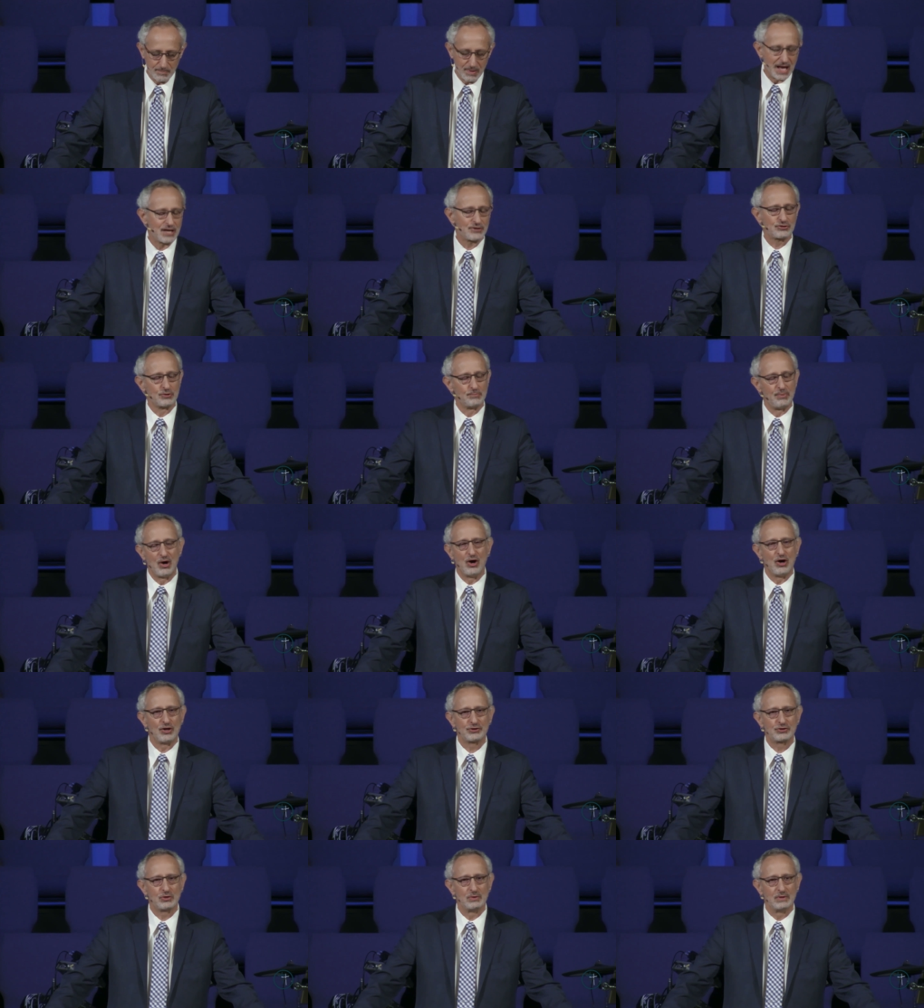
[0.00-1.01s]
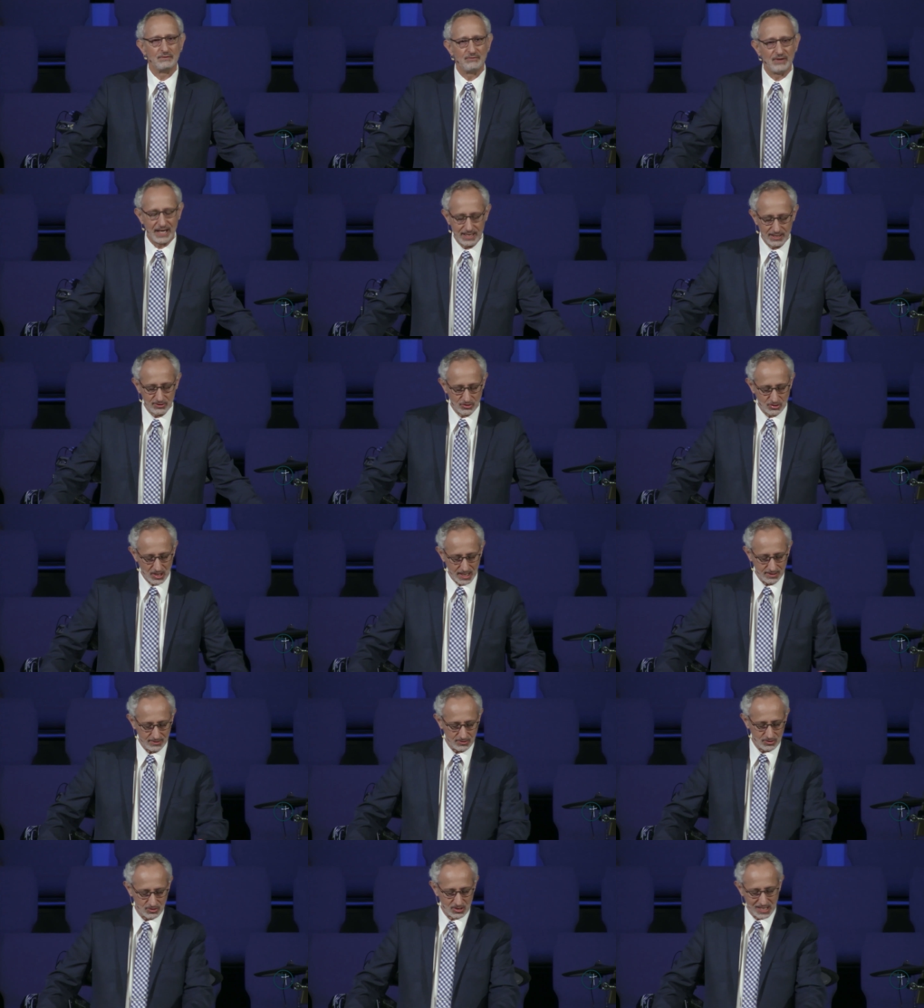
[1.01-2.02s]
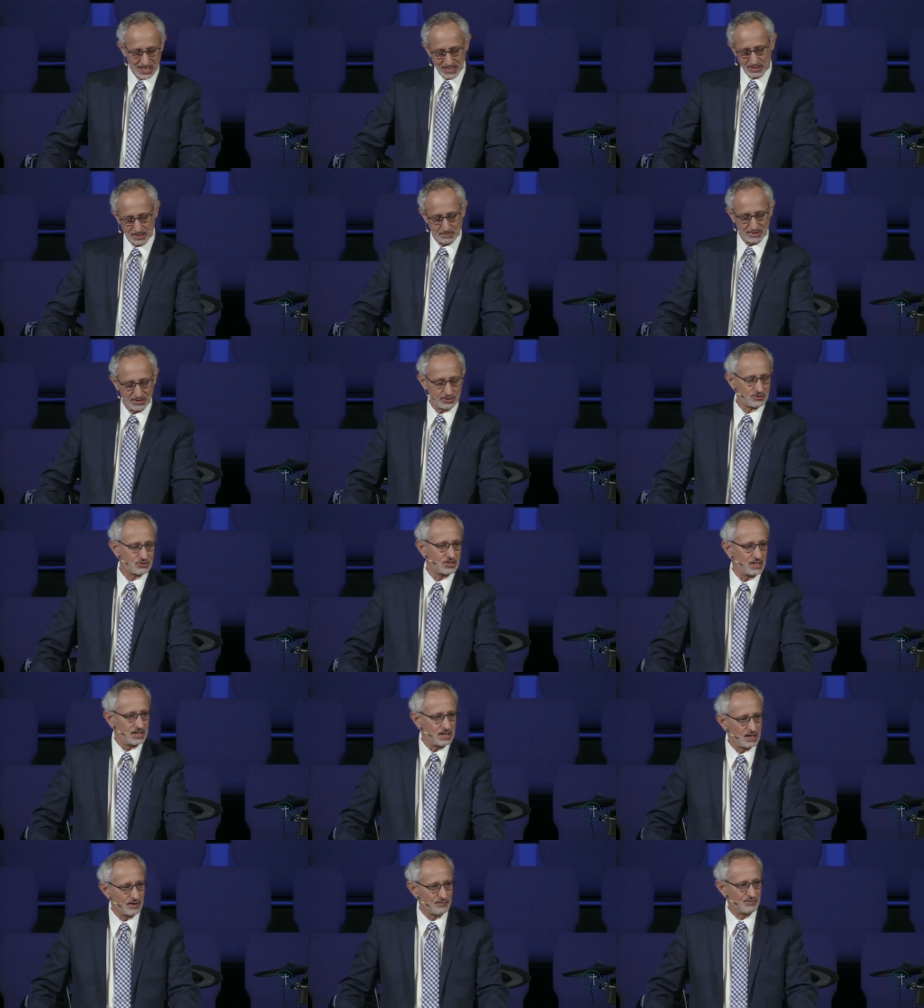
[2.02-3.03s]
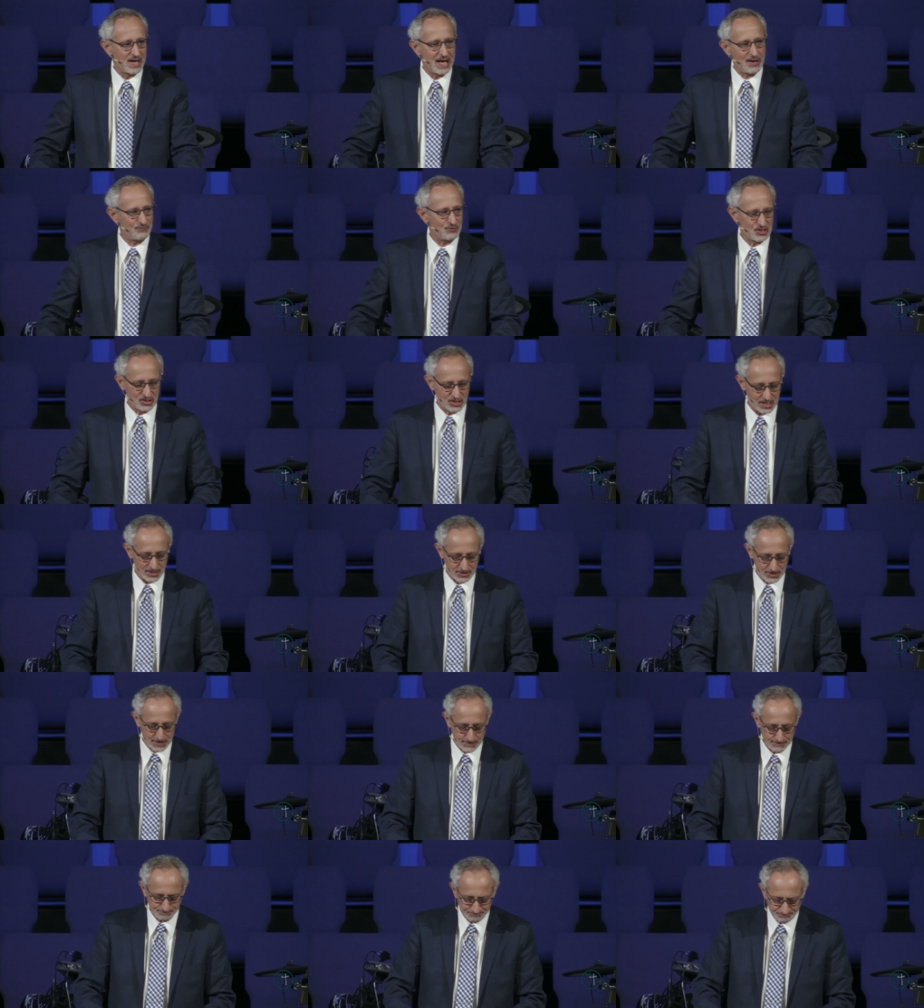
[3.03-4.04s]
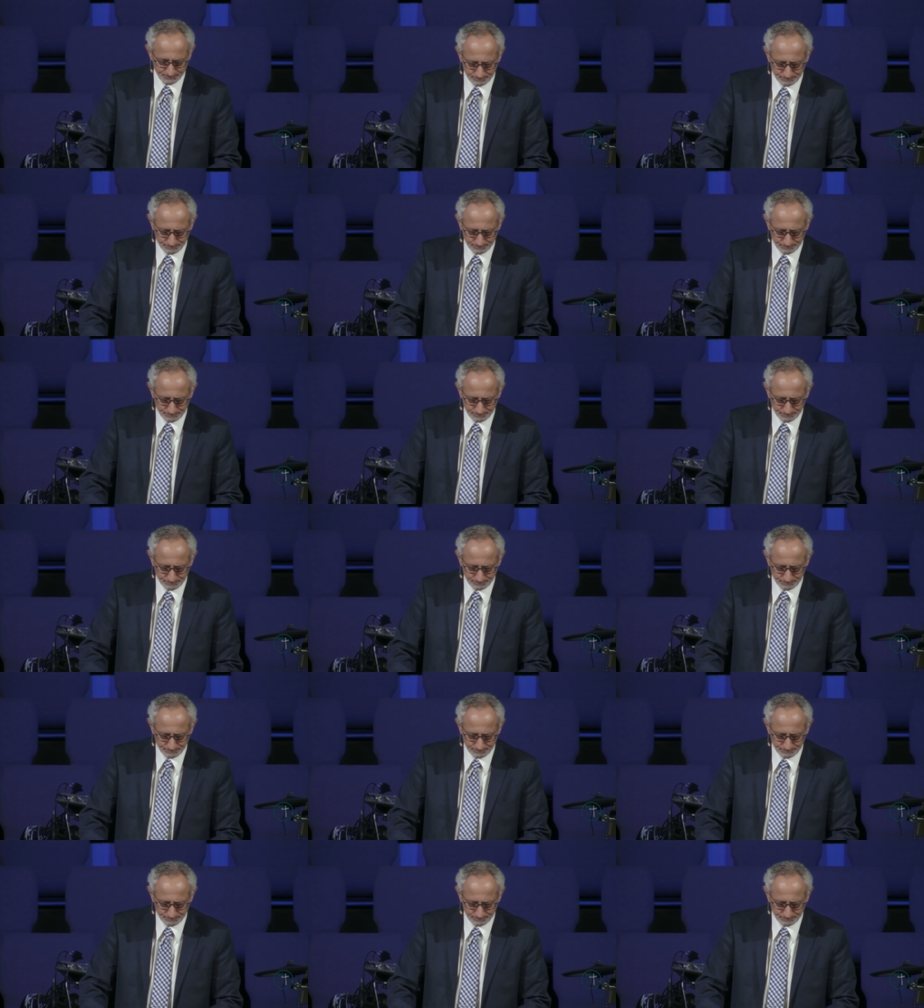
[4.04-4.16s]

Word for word: Apostle Paul to invade Satan's kingdom in the city of Ephesus.